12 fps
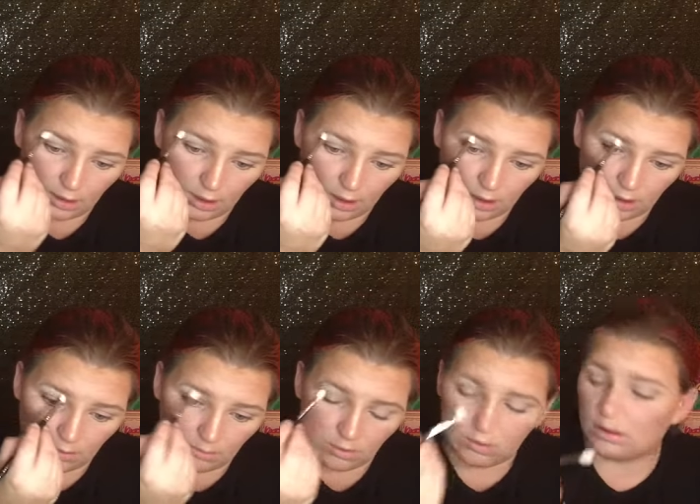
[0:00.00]
and I'm
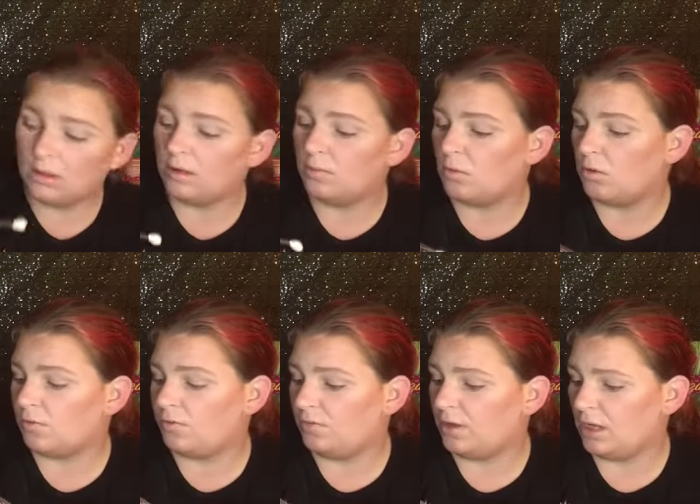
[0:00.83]
using the
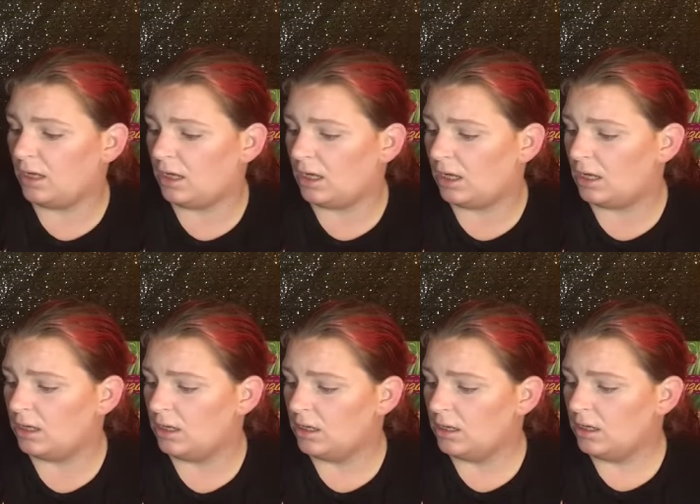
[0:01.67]
Morphe
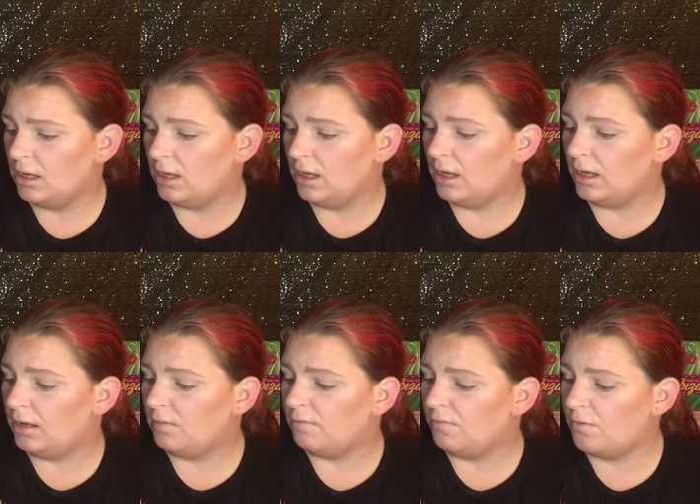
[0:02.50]

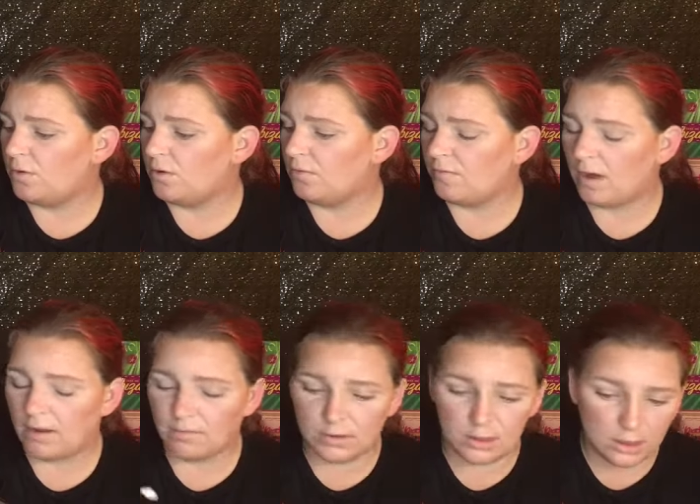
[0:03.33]

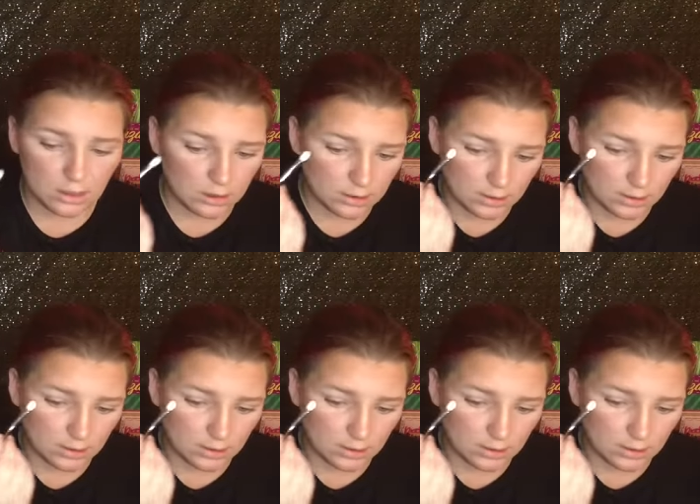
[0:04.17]
M456.